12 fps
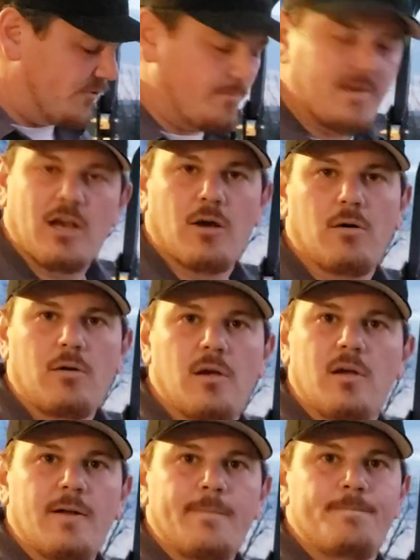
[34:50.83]
Vermeer.
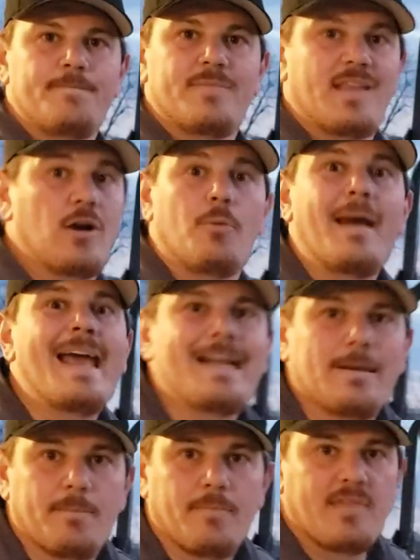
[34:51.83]
They don't make
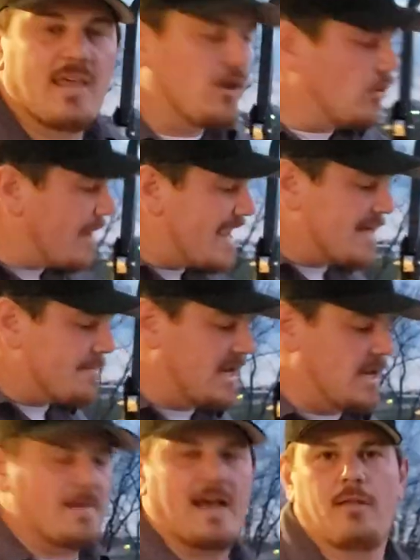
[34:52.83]
them. They don't no. make a
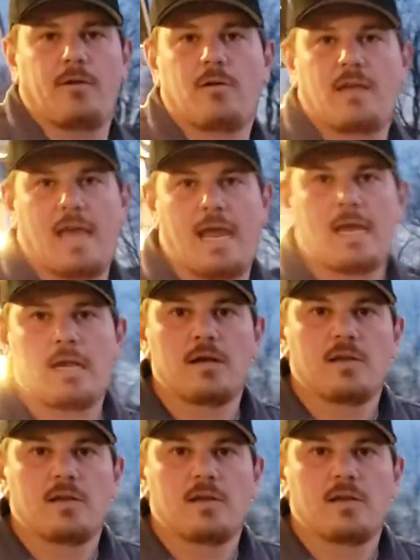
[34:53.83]
mini baler, okay?